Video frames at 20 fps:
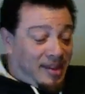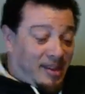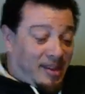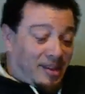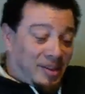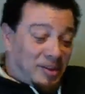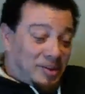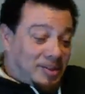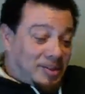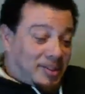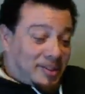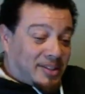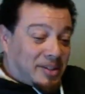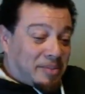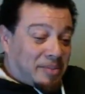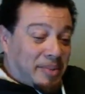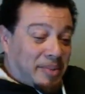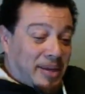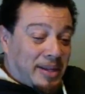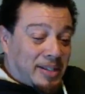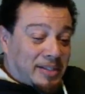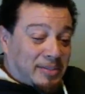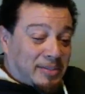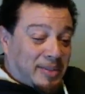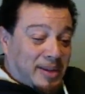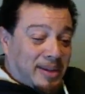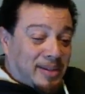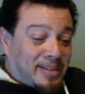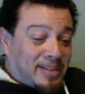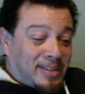the beast,
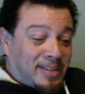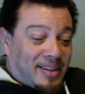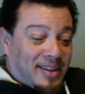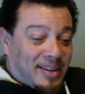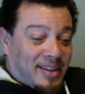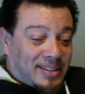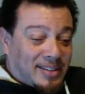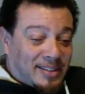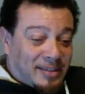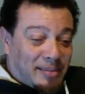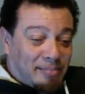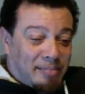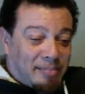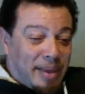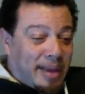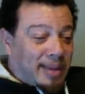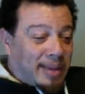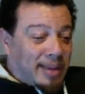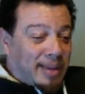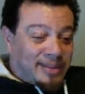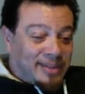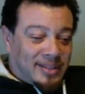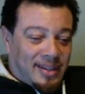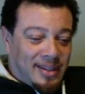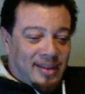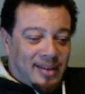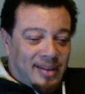man. It's the best,